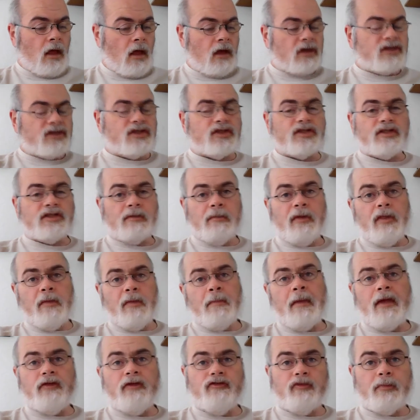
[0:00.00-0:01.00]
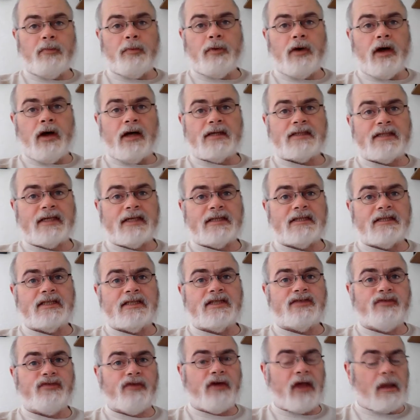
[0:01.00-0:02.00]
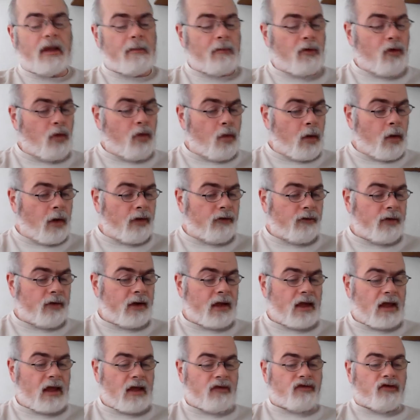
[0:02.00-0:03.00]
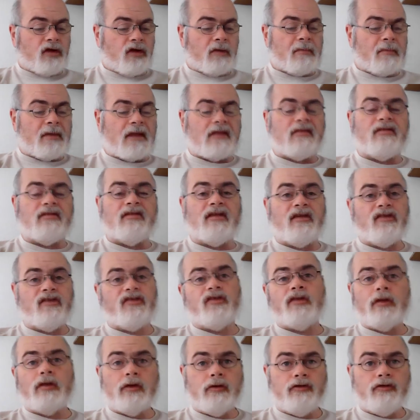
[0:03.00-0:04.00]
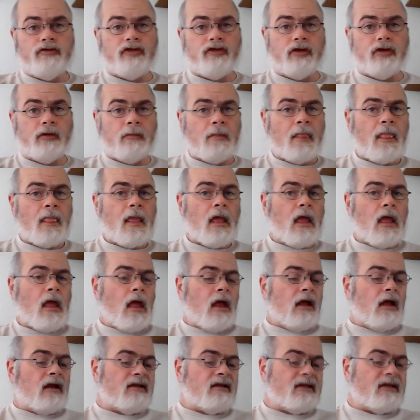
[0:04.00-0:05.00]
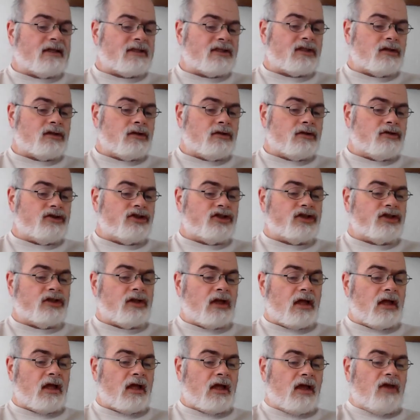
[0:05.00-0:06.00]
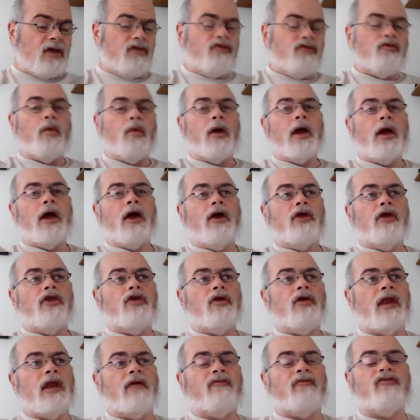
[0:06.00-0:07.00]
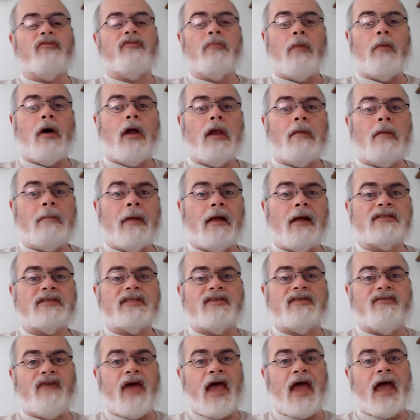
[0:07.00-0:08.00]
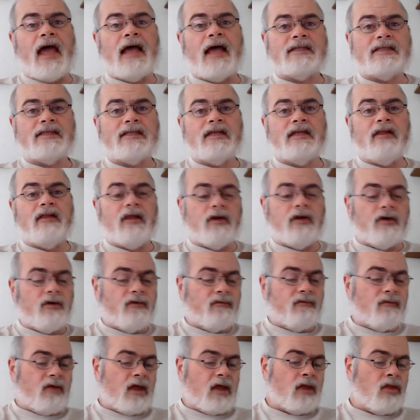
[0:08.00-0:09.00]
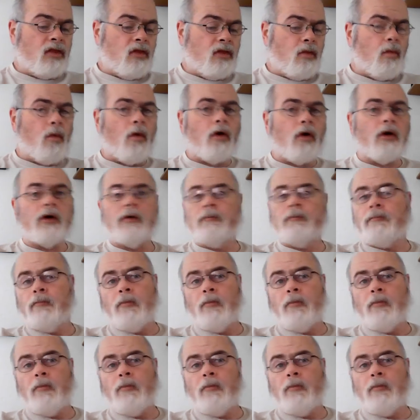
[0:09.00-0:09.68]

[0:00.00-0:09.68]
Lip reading: So some of the major processes from chemical weathering is going to be dissolution. Dissolution is where you have small amounts of acid that are in water.